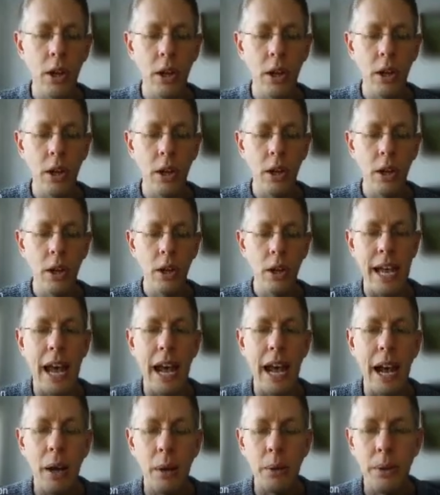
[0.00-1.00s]
at how
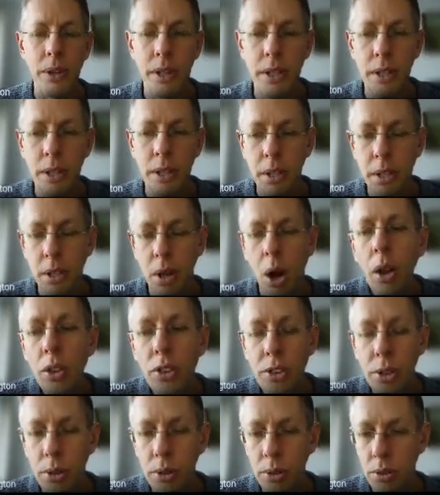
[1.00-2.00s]
the
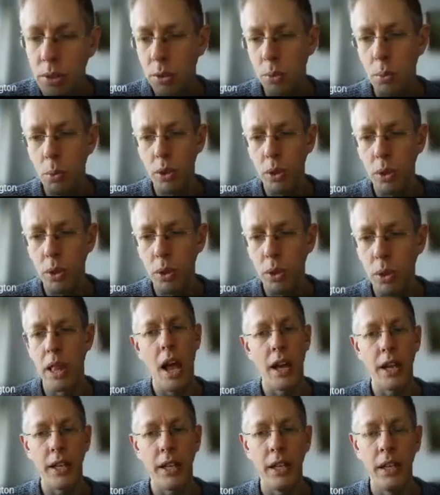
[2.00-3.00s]
contours would
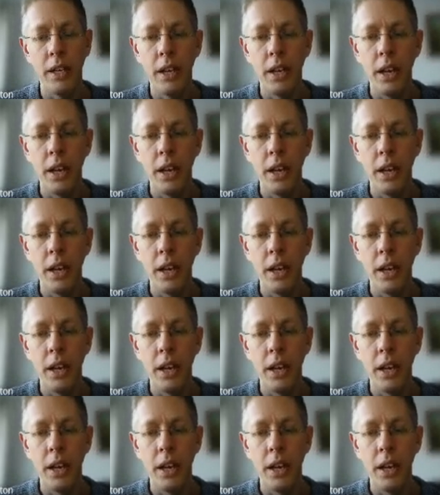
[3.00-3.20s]
lie,